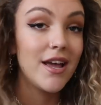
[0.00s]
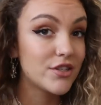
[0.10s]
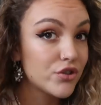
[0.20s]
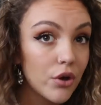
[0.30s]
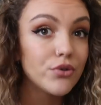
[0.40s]

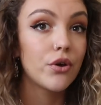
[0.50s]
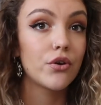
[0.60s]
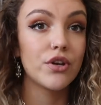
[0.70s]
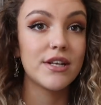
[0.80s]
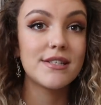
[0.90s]
it's so
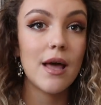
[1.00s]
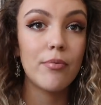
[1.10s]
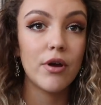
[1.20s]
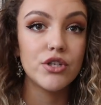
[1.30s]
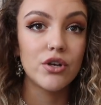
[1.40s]
good, it
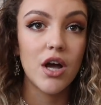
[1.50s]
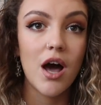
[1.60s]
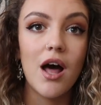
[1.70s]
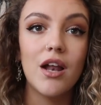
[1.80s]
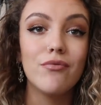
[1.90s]
separates your
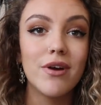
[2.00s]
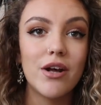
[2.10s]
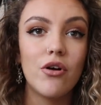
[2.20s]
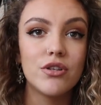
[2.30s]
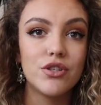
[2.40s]
curl, it
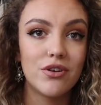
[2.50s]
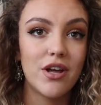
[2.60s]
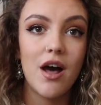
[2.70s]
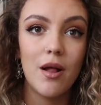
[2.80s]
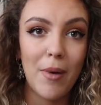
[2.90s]
really alters your
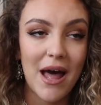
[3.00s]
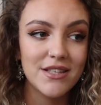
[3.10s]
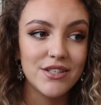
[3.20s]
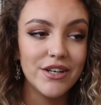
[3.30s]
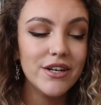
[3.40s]
curl
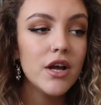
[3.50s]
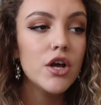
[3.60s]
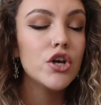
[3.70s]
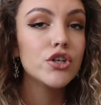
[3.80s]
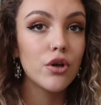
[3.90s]
pattern.
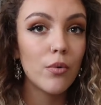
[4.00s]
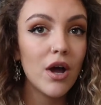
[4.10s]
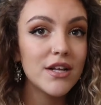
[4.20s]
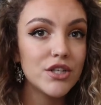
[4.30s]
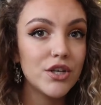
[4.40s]
So
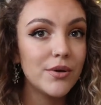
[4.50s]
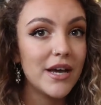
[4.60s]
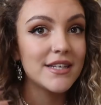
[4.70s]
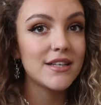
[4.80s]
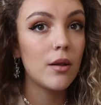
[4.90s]
what I do
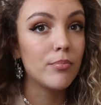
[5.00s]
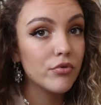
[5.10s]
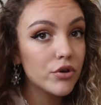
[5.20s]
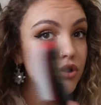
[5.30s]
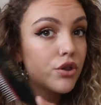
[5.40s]
is I'll
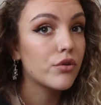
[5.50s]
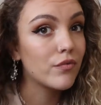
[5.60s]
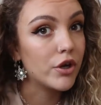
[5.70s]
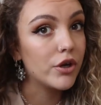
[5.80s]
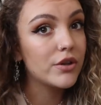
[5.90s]
brush
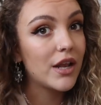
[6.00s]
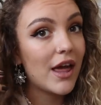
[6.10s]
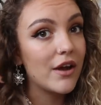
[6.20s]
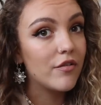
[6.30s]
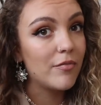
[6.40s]
through the
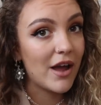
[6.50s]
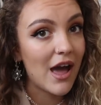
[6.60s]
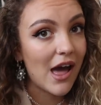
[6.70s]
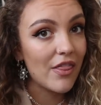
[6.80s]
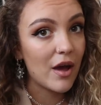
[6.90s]
layer of my
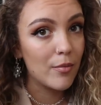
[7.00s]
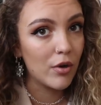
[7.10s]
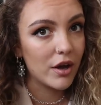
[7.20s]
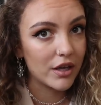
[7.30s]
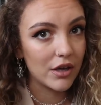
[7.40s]
hair that I'm
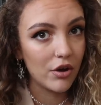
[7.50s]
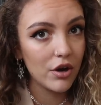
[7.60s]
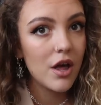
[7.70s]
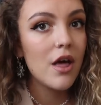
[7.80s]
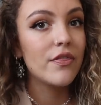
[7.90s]
working
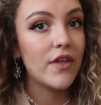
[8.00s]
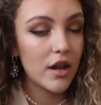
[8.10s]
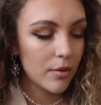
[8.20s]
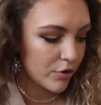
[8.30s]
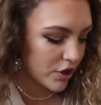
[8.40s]
on,
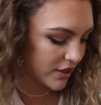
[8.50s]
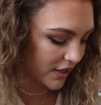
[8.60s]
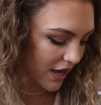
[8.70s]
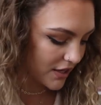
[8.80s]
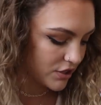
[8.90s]
then I'll put in the
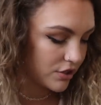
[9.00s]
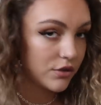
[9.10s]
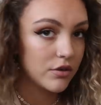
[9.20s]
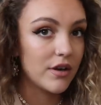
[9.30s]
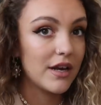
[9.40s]

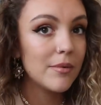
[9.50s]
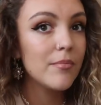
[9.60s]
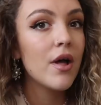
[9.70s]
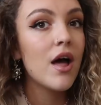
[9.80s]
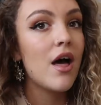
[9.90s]
Cantu
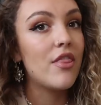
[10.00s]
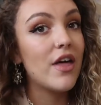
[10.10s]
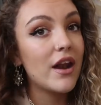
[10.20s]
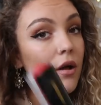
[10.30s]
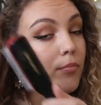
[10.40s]
cream,
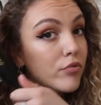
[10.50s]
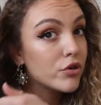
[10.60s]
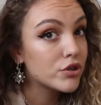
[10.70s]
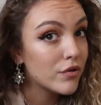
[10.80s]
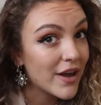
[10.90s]
then I'll
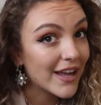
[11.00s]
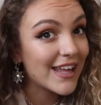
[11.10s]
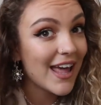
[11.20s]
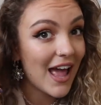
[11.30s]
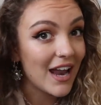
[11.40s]
brush through it
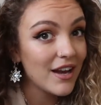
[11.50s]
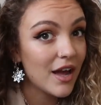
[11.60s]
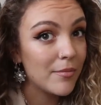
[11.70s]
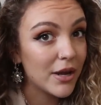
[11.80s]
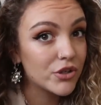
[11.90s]
again
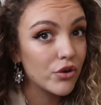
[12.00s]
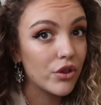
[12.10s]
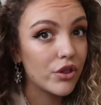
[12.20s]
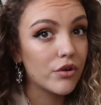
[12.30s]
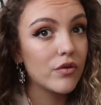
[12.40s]
and make sure
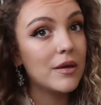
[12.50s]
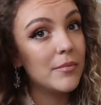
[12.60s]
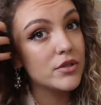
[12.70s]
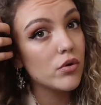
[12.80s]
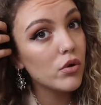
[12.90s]
that the
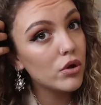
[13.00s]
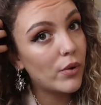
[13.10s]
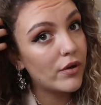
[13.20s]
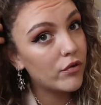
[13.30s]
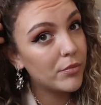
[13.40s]
cream is all the
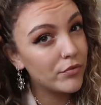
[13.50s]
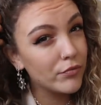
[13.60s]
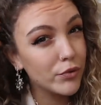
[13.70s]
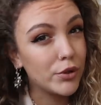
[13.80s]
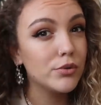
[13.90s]
way from the
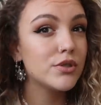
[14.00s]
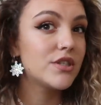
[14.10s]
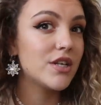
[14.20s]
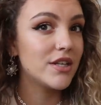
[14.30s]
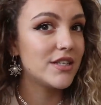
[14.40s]
root
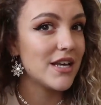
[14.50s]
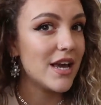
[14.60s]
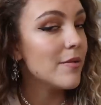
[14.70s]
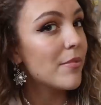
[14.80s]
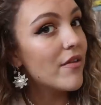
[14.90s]
to the
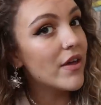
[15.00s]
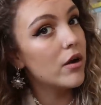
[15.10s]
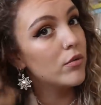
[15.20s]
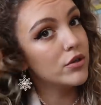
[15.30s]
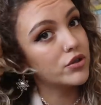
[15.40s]
tip, and then
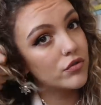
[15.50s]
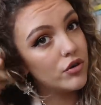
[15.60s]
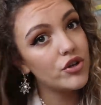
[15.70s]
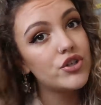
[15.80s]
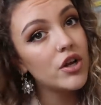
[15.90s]
I will
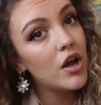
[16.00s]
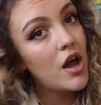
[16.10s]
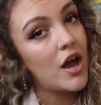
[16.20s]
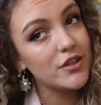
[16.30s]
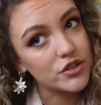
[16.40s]
scrunch
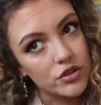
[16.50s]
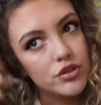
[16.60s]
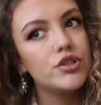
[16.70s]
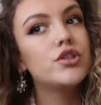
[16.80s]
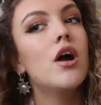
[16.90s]
and
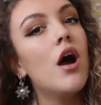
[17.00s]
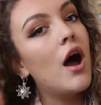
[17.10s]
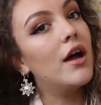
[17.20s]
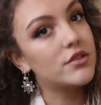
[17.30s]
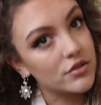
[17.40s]
scrunch
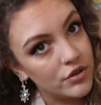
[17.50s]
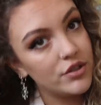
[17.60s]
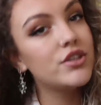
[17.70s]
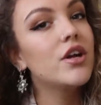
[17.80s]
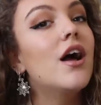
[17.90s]
and
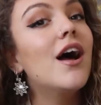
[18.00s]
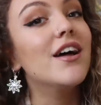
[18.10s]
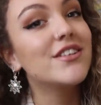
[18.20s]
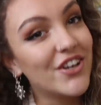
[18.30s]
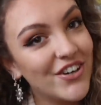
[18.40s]
scrunch
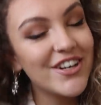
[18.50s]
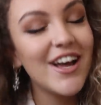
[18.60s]
and scrunch.